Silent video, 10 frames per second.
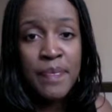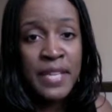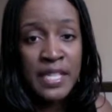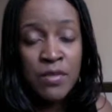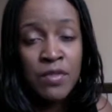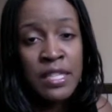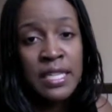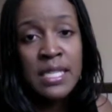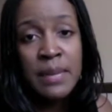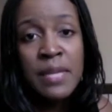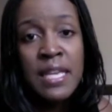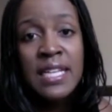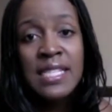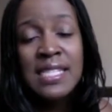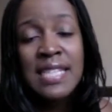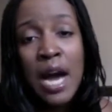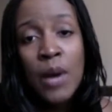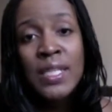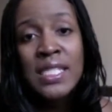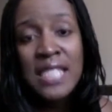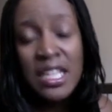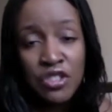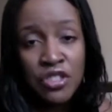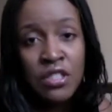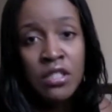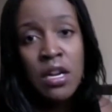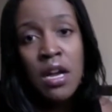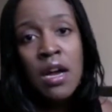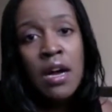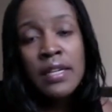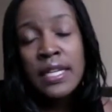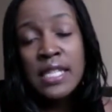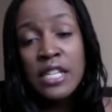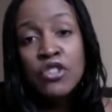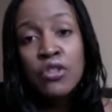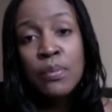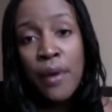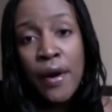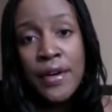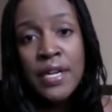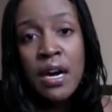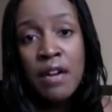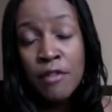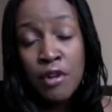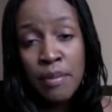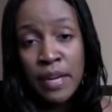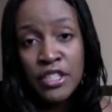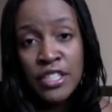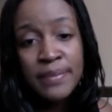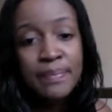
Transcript: It's really something that's now an essential part of your budget.